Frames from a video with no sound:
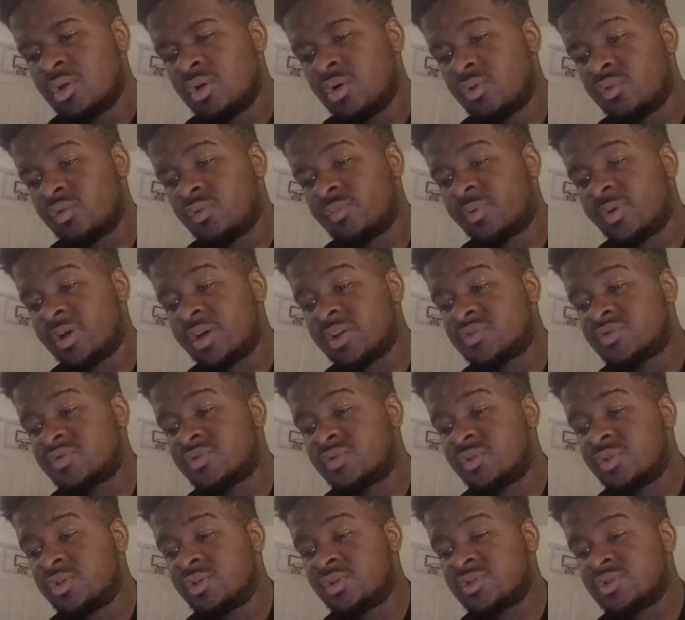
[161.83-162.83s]
Well, the past
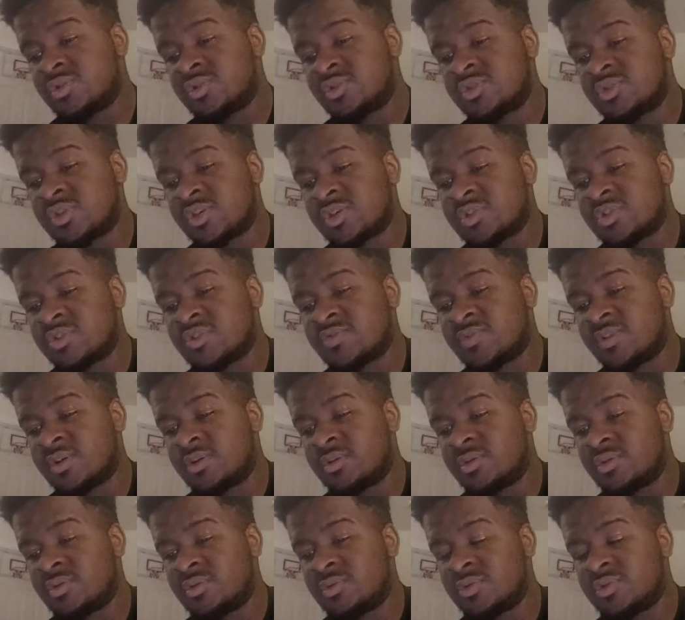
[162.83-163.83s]
few years, success has
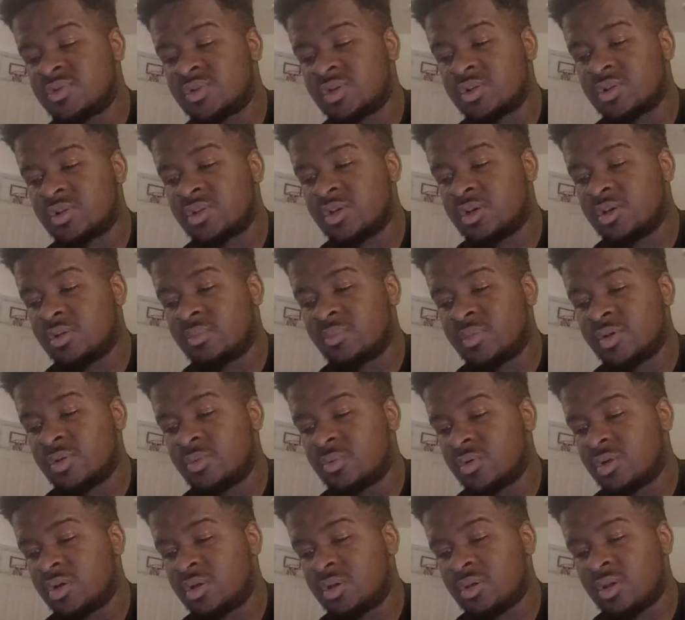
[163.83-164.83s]
found Duke suddenly in a
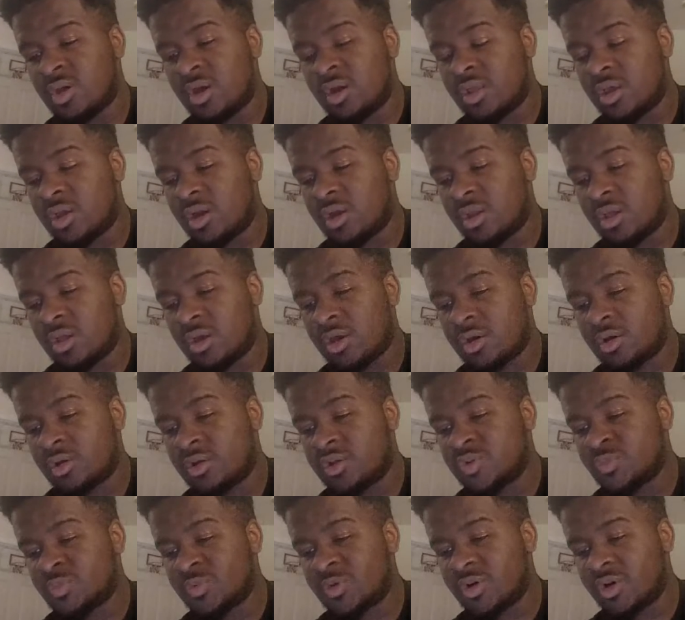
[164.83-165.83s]
big way, yada yada
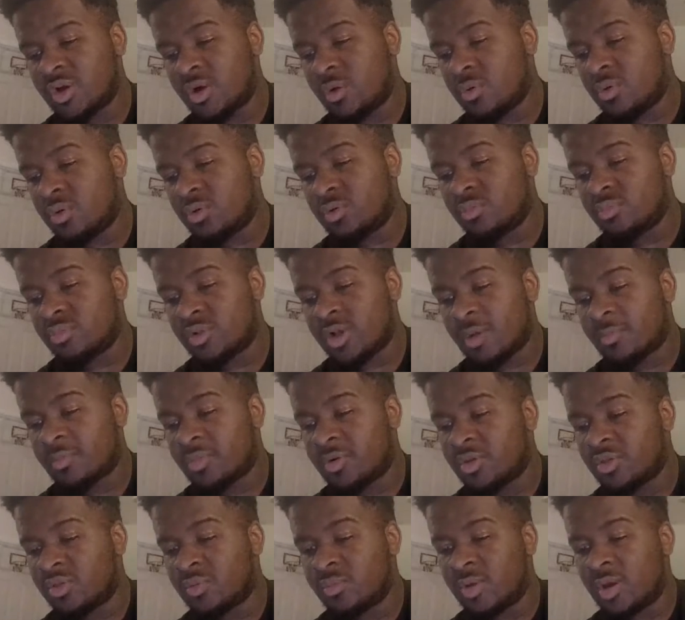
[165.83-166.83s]
yada. His breakout role in
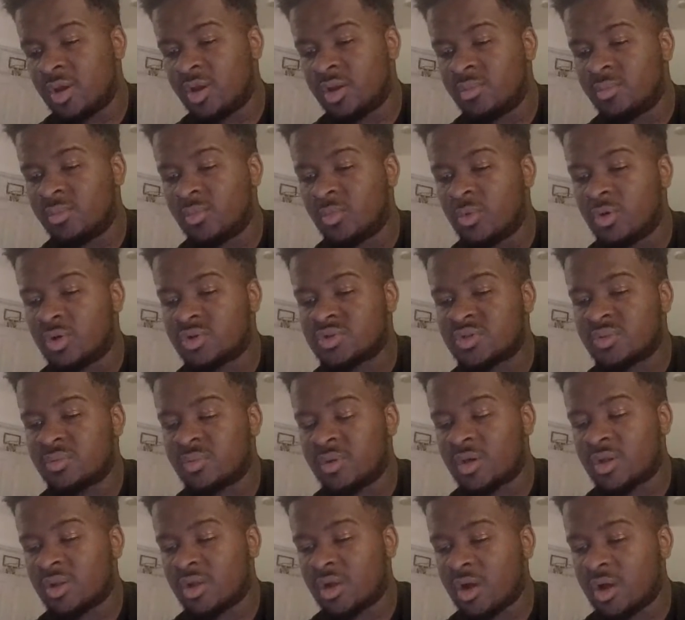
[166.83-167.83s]
Black Panther made him a wanted
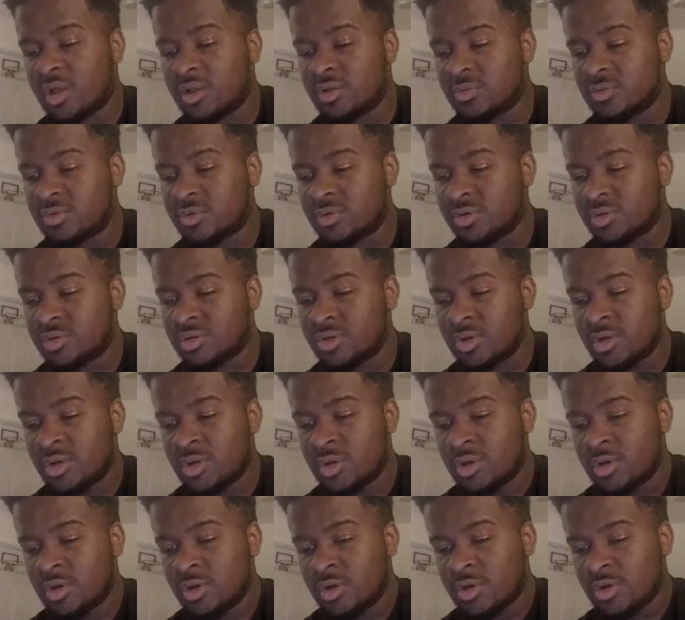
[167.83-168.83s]
man in Hollywood,
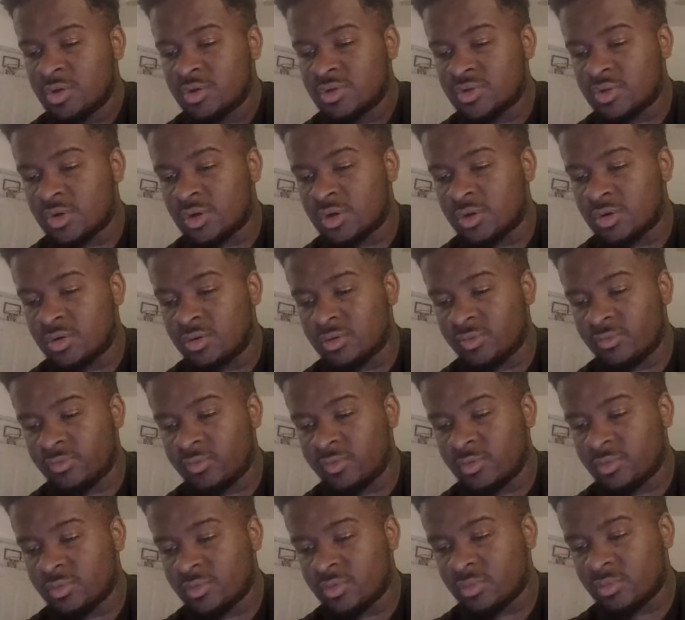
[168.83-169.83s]
starring in the
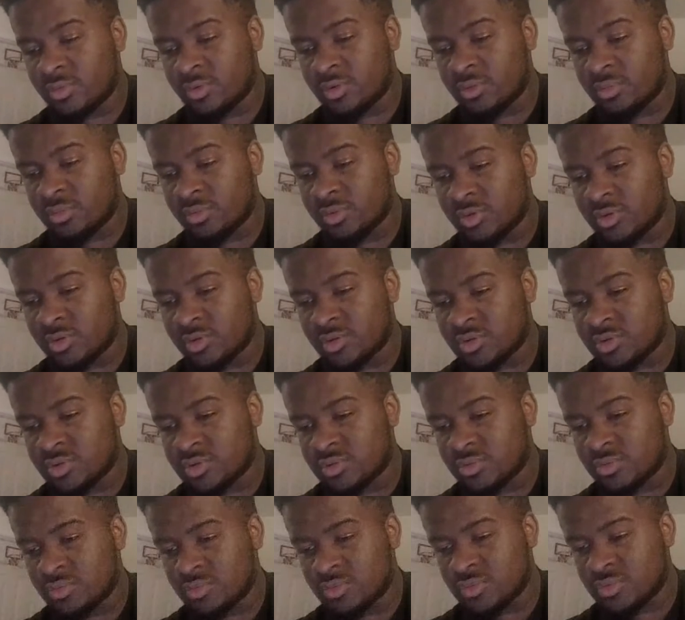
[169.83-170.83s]
film that well
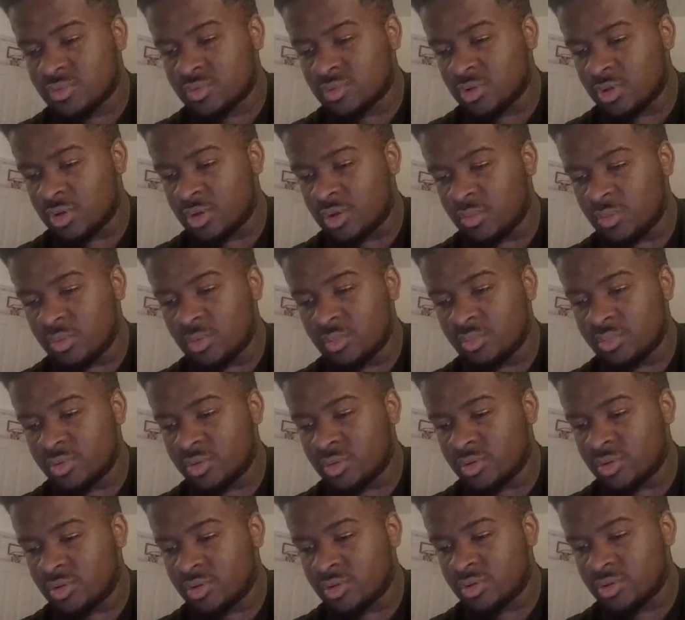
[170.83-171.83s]
brings $1
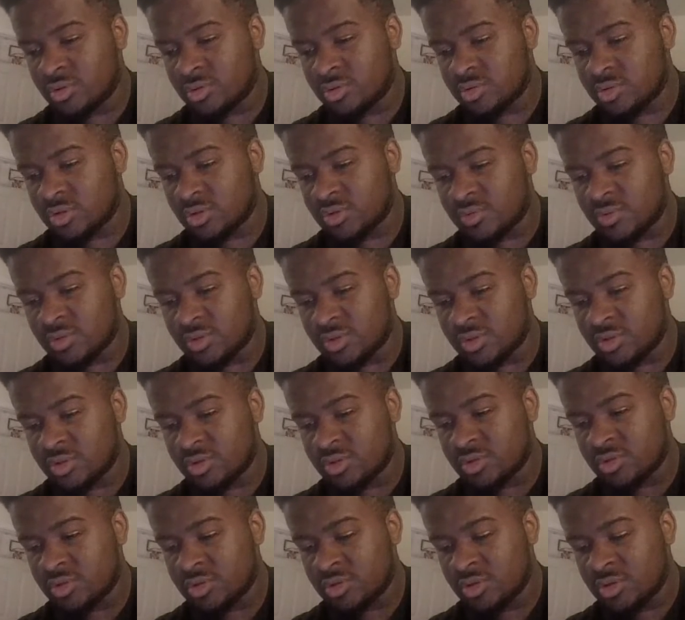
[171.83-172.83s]
billion, just
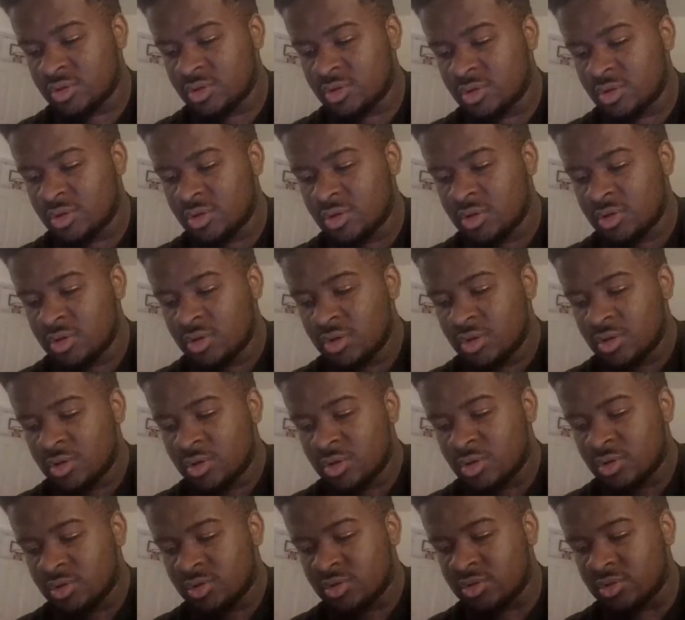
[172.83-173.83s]
released.
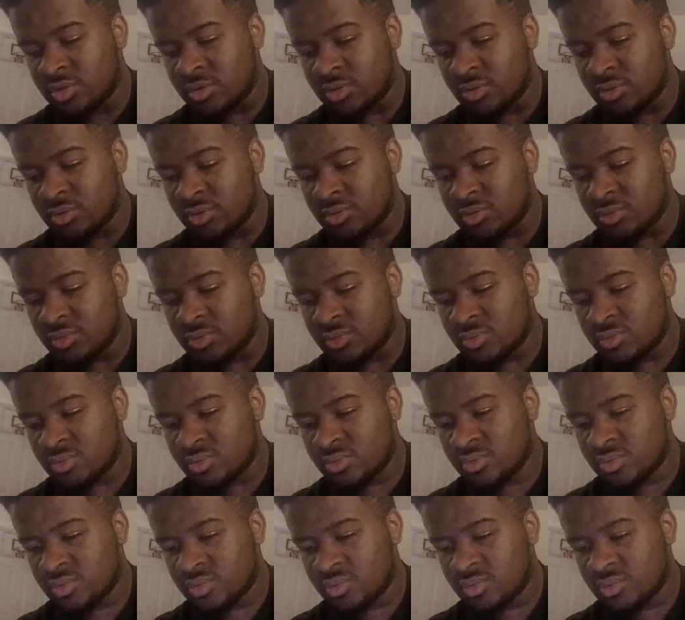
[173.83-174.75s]
So,